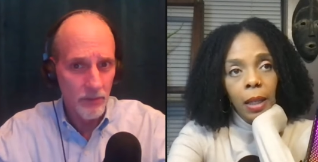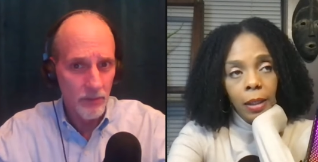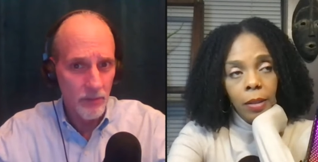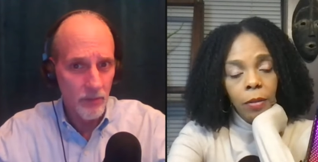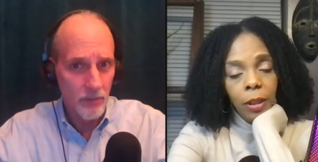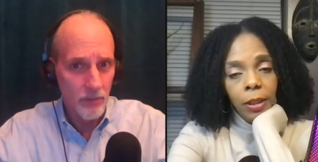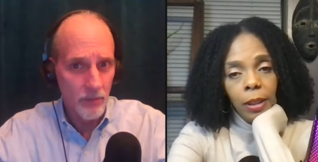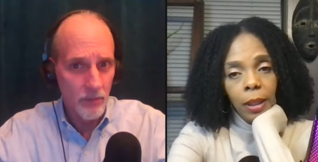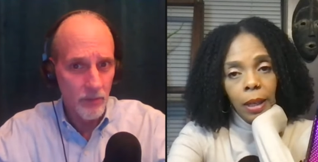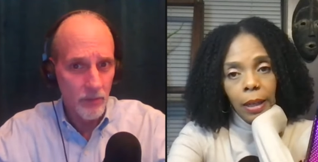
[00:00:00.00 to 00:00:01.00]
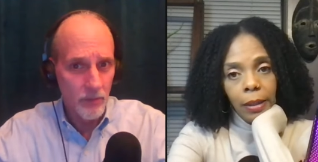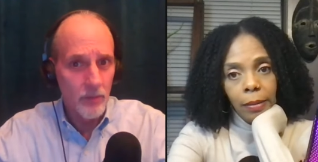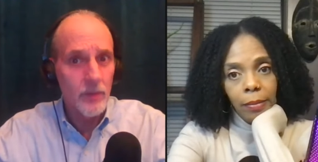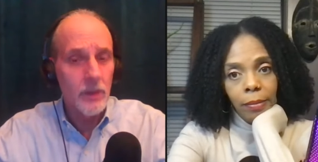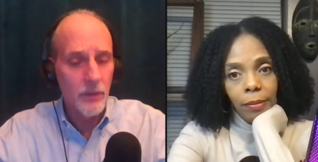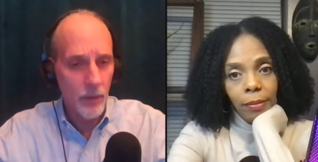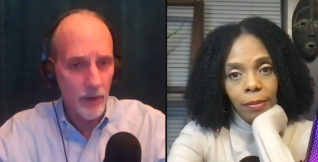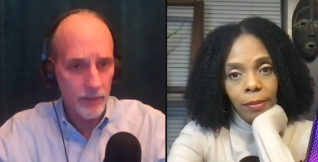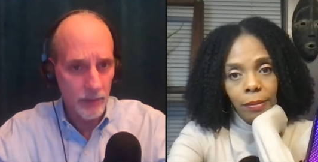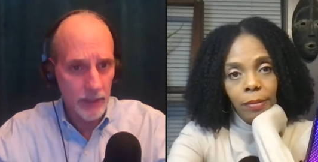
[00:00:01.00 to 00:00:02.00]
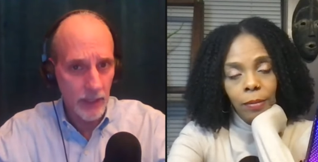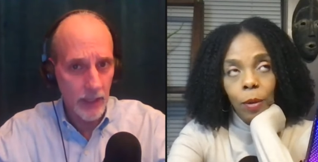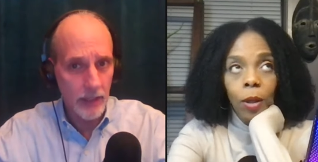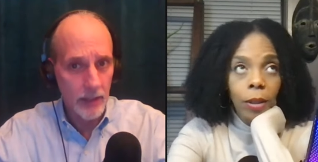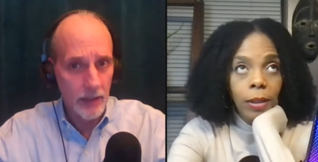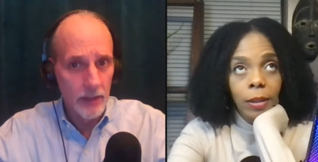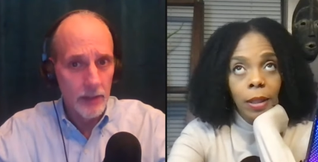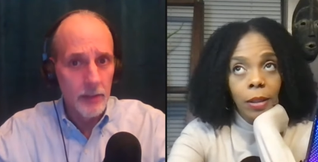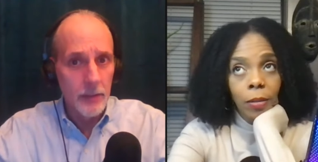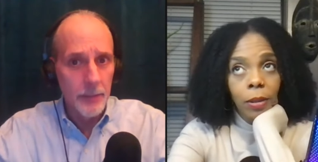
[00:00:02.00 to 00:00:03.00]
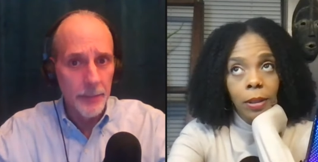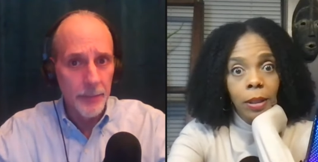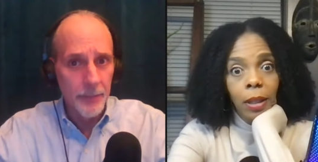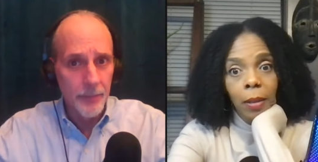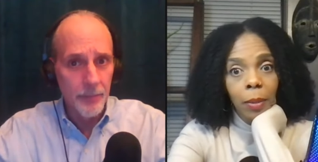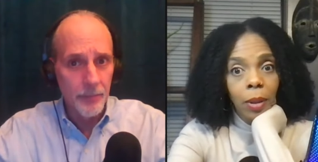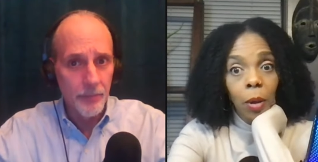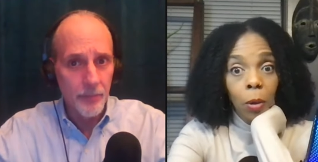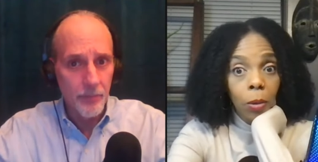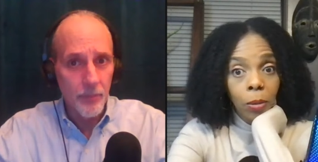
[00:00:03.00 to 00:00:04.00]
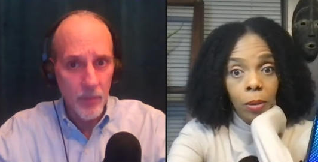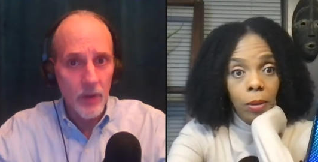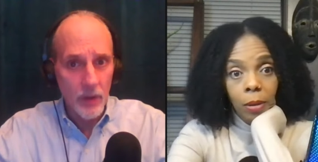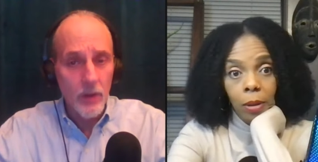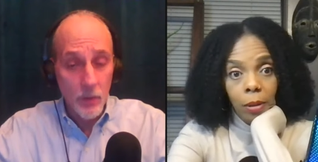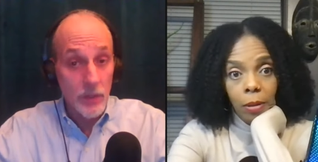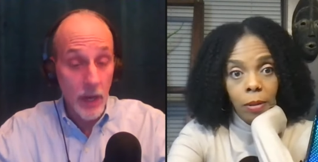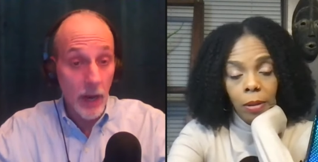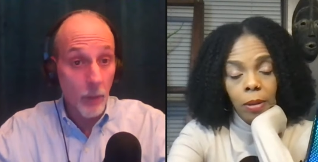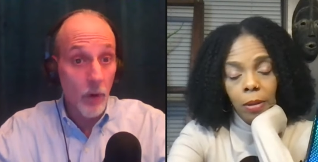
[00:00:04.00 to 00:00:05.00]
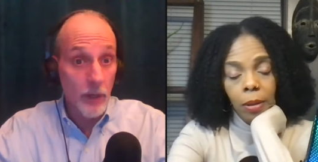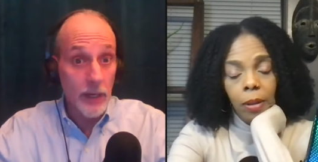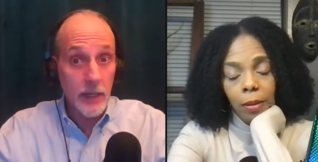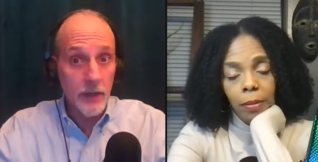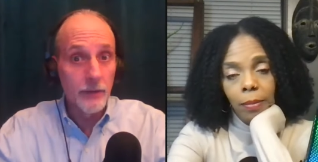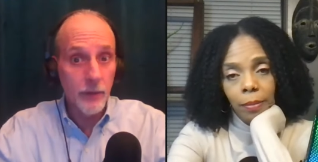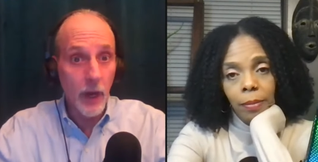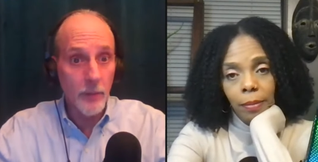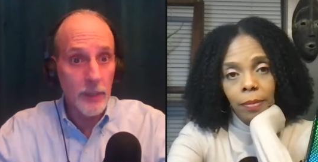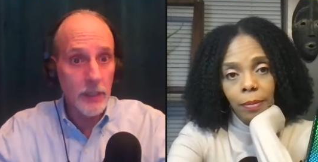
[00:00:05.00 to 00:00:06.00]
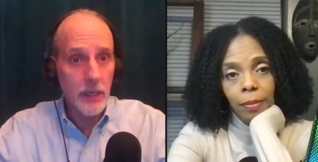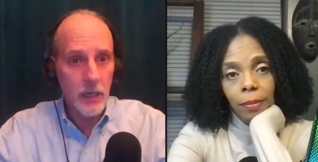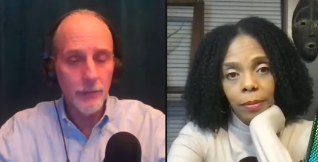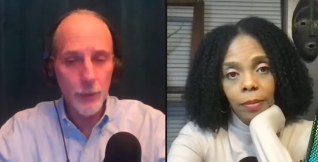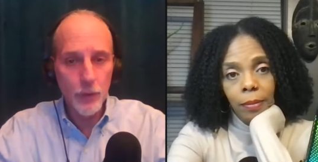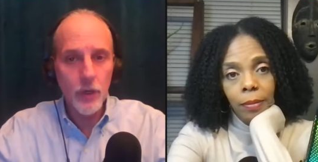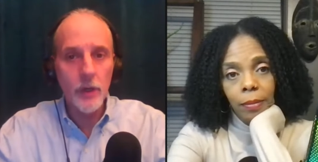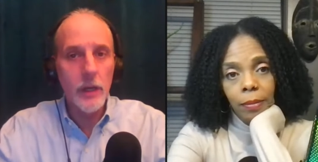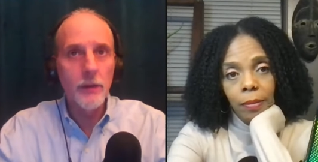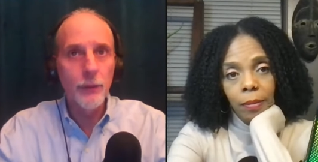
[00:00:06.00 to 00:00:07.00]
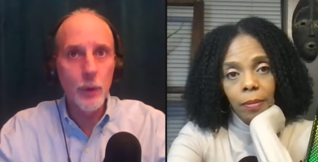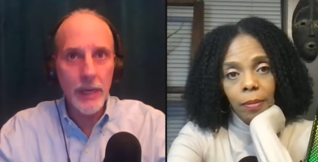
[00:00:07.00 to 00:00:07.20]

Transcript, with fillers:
Speaker 1: The wrestling guy.
Speaker 2: The wrestling
Speaker 1: guy. Well, he's not the wrestling guy, but on the...
Speaker 2: Yeah, well, he is. I mean, if you